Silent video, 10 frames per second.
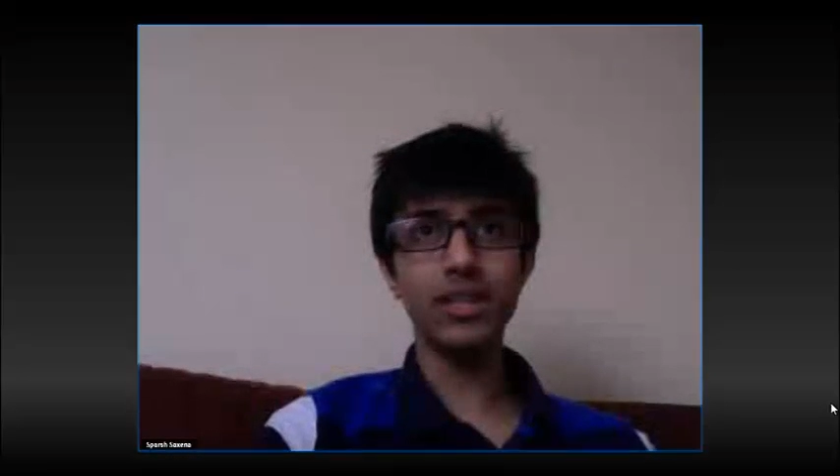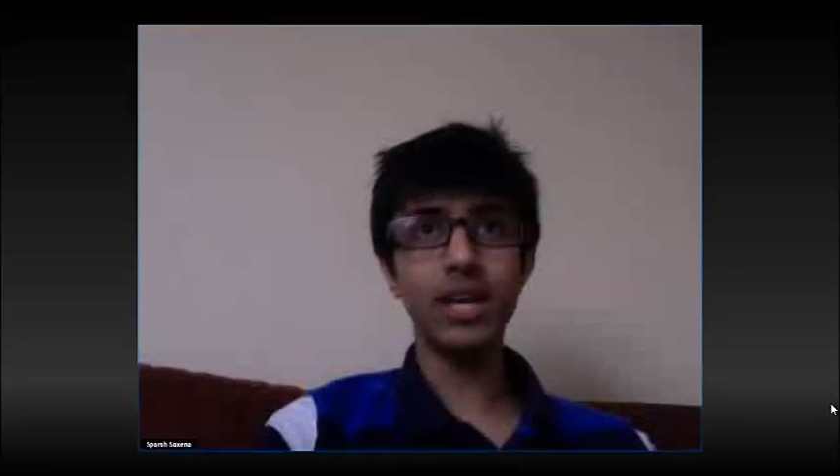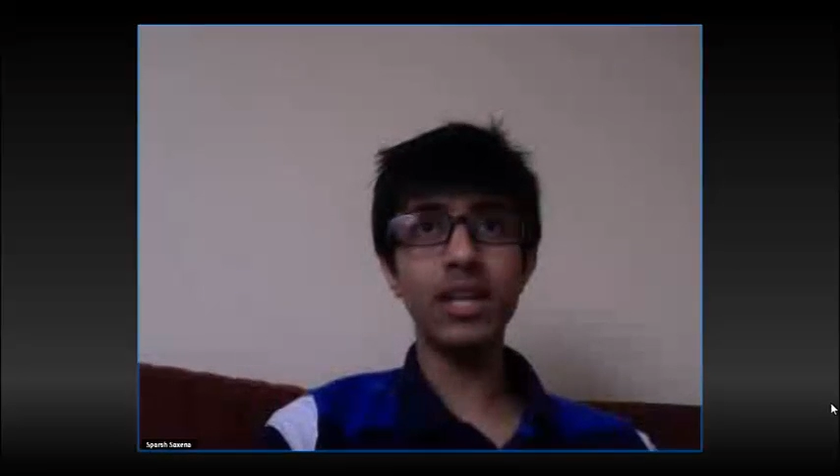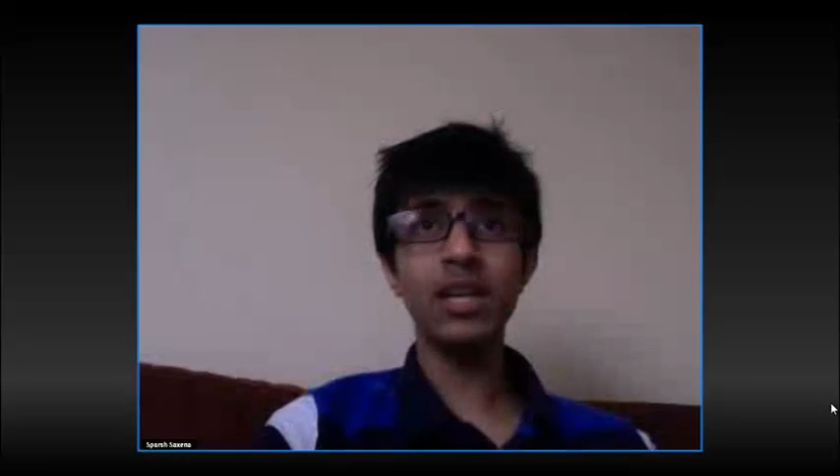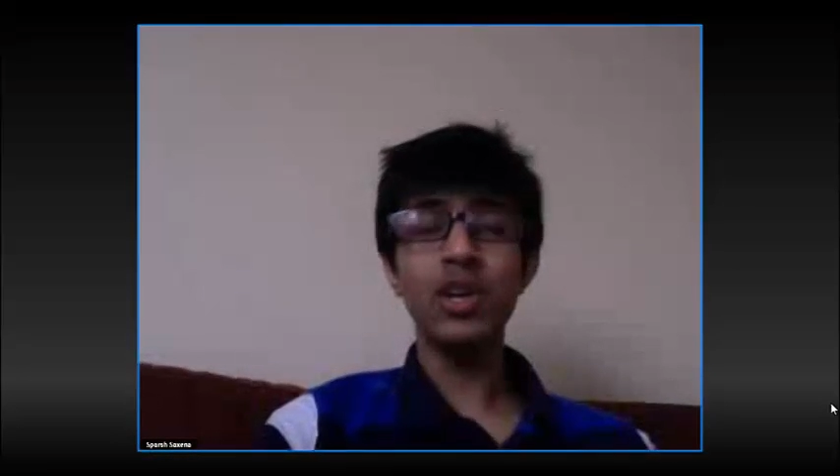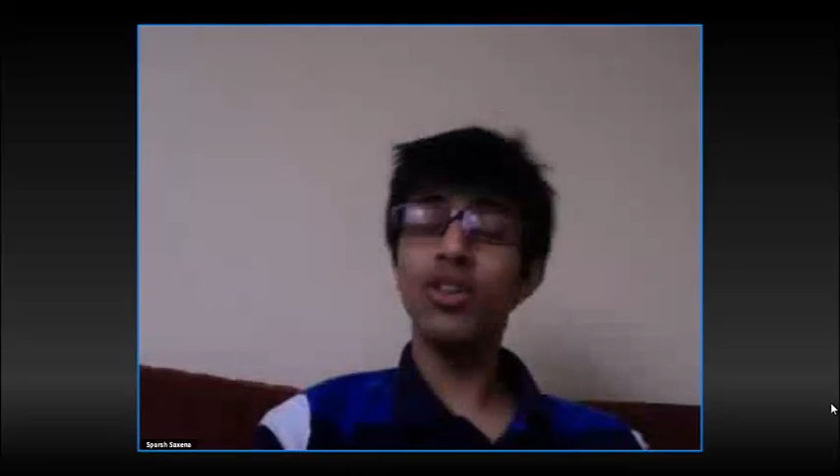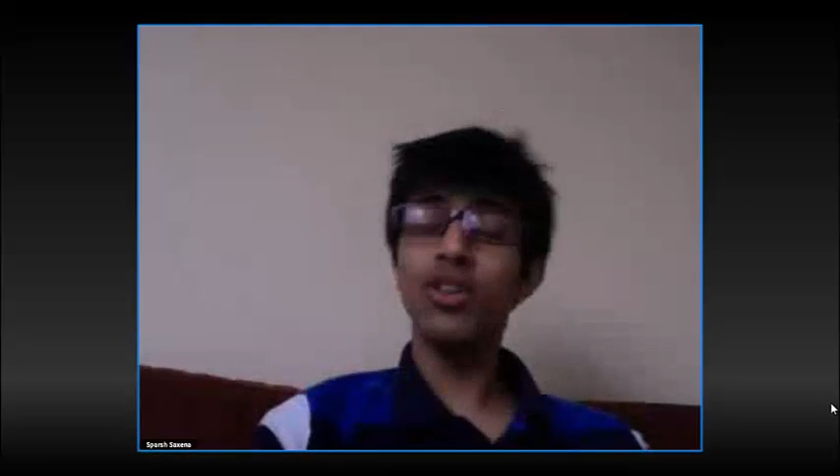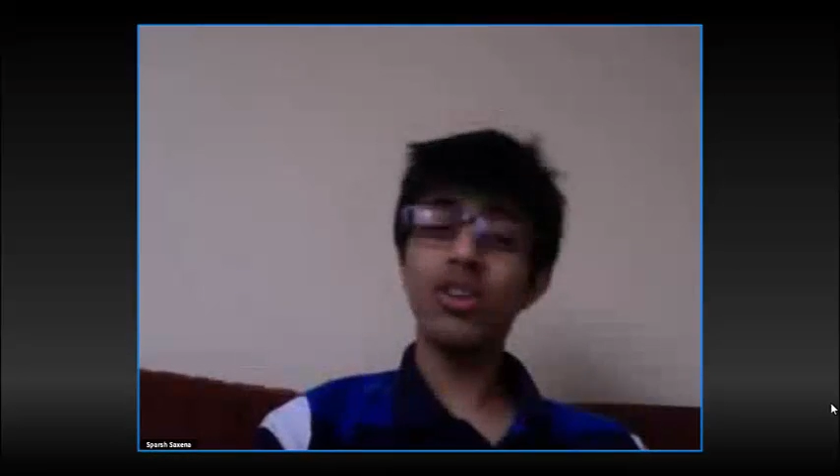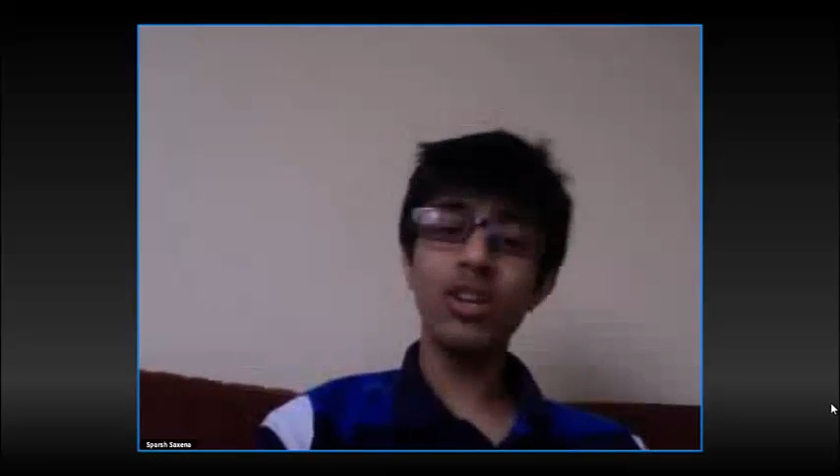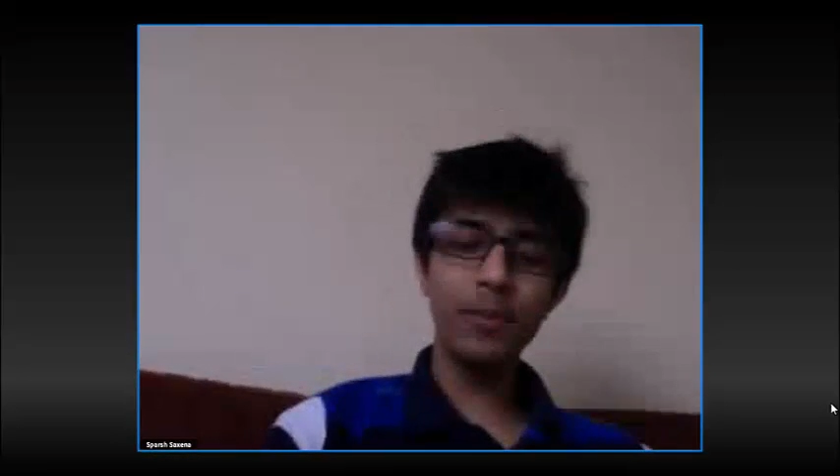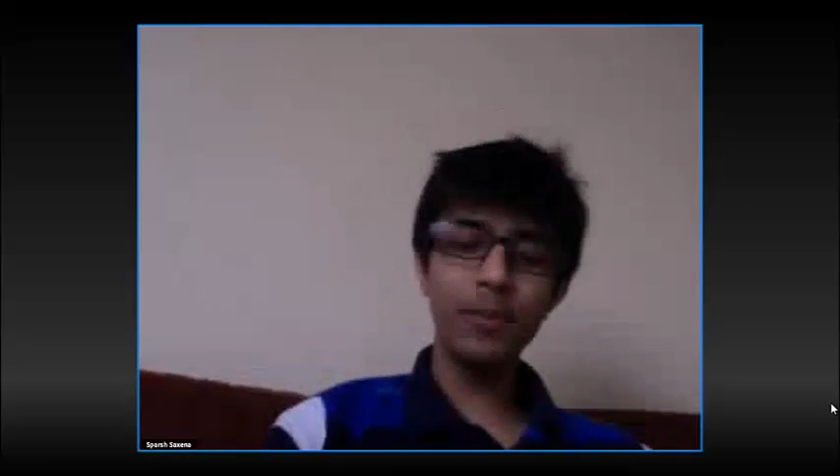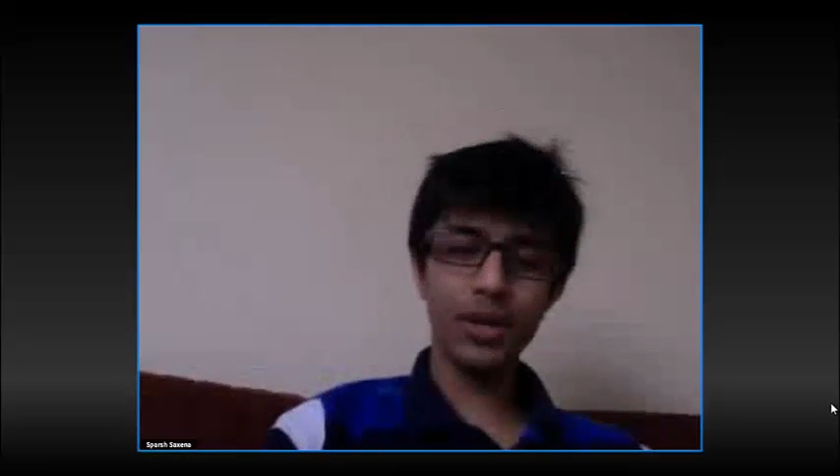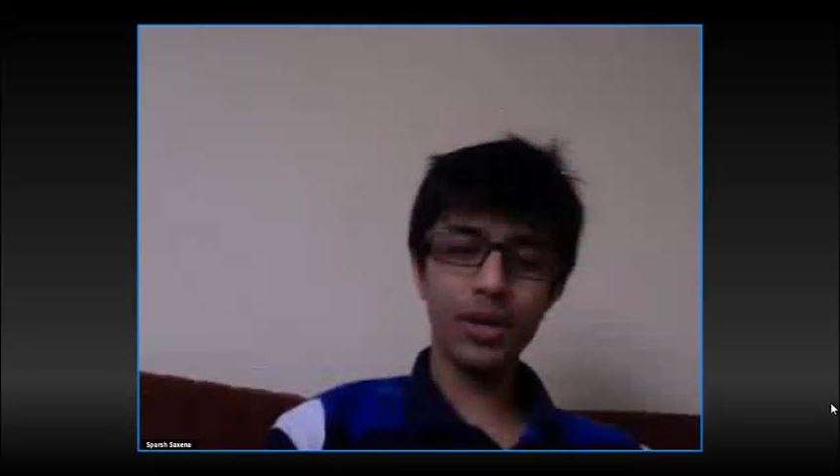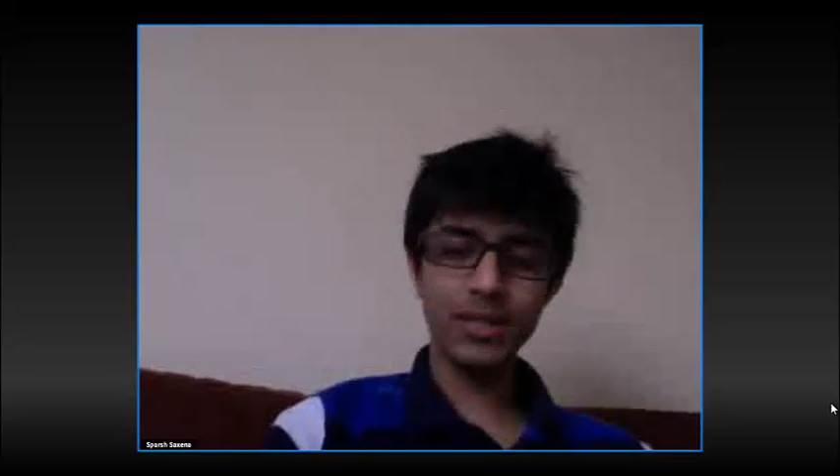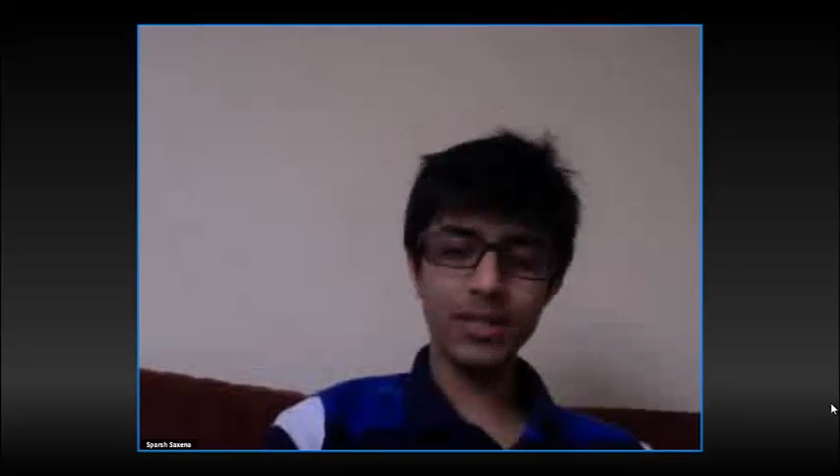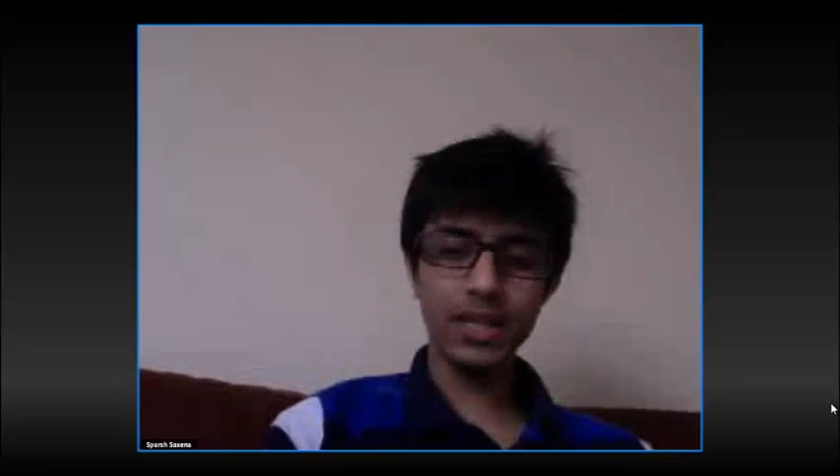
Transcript: And not only because